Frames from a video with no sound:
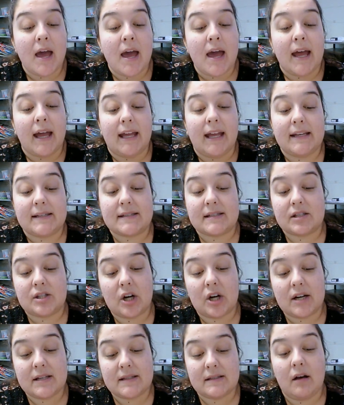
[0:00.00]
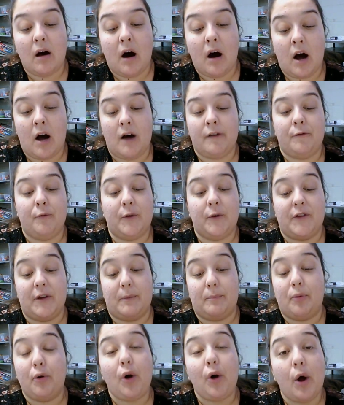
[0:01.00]
It starts off with a
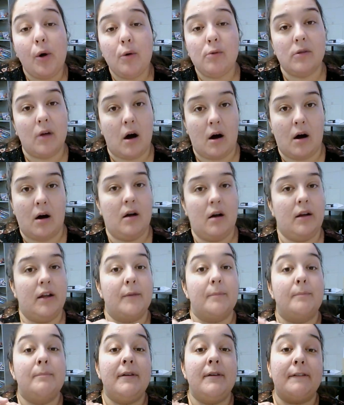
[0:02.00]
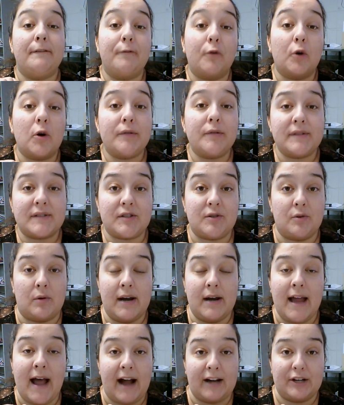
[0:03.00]
prologue before the
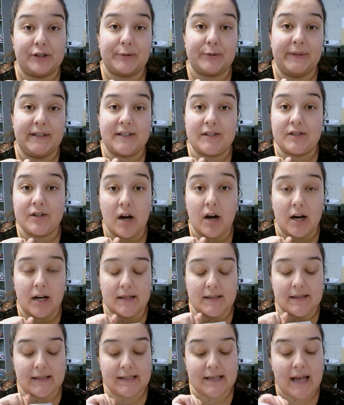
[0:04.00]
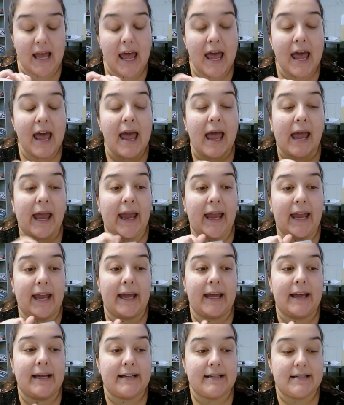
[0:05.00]
story actually starts.
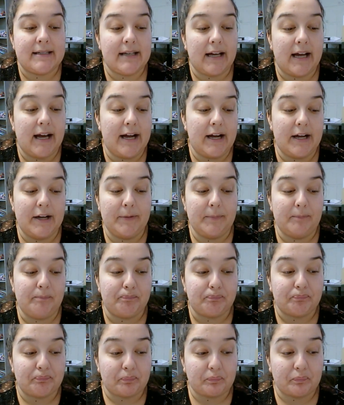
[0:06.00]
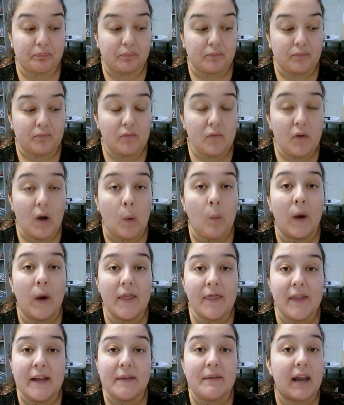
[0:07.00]
And
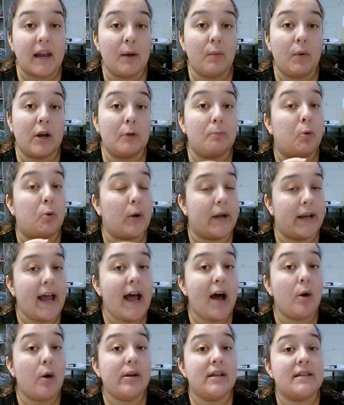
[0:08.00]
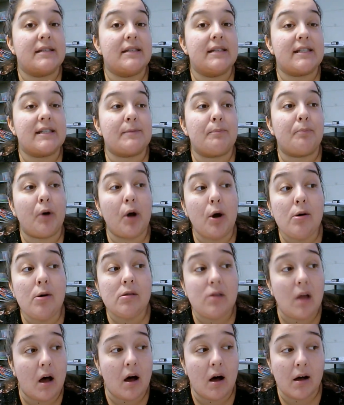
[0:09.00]
one thing that I want to point out is this
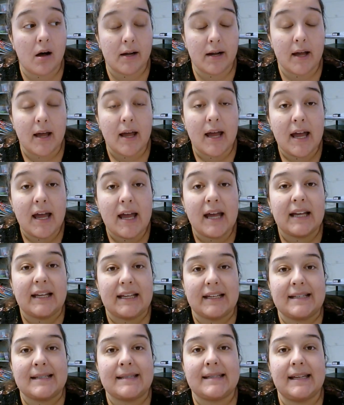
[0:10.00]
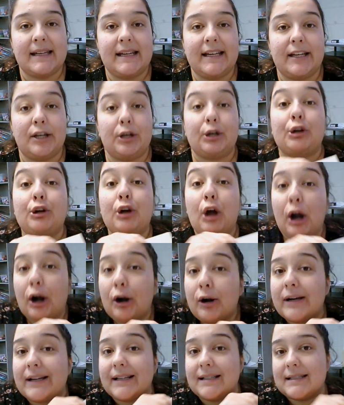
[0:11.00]
prologue is in
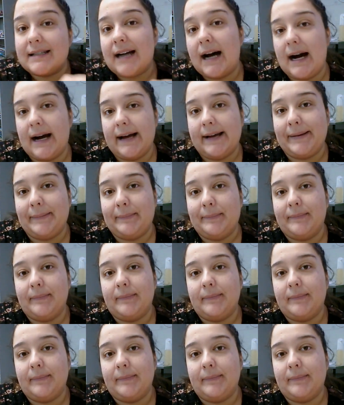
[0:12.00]
current time.